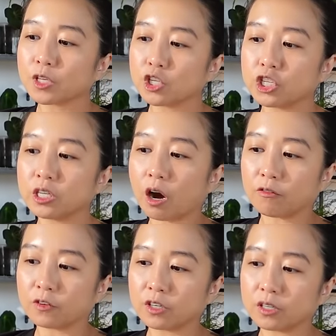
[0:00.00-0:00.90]
she
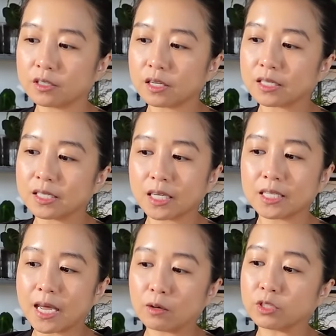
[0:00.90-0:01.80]
offers a
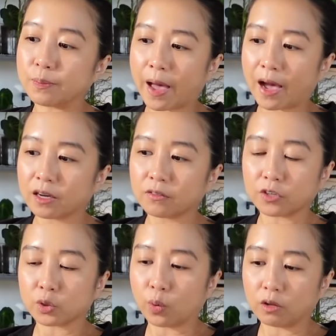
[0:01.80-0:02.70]
six ounce bag
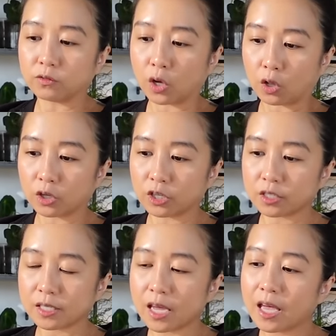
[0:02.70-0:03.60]
for
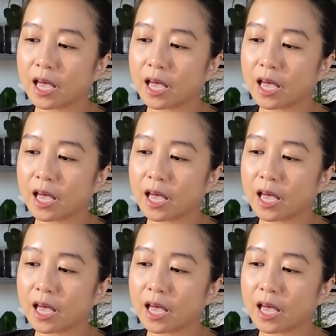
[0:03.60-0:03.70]
$12.